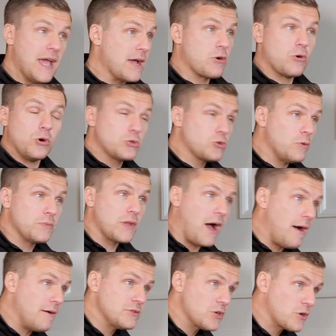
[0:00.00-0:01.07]
it could come
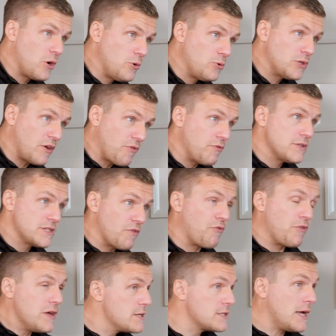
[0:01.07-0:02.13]
down to goal difference. It
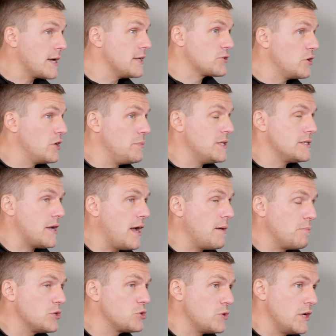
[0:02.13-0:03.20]
feels like it's going to be
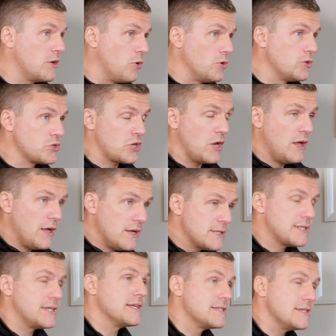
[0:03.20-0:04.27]
tight between us,
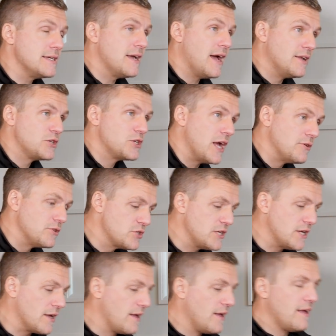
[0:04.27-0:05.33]
City and
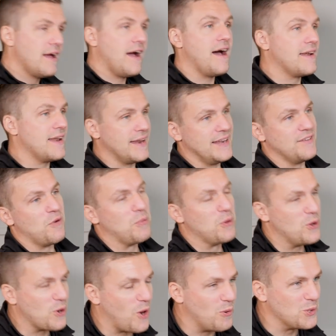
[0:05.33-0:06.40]
Chelsea, and then
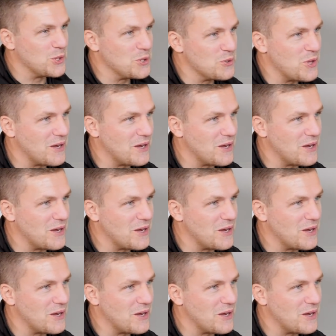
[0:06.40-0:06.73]
Liverpool go and do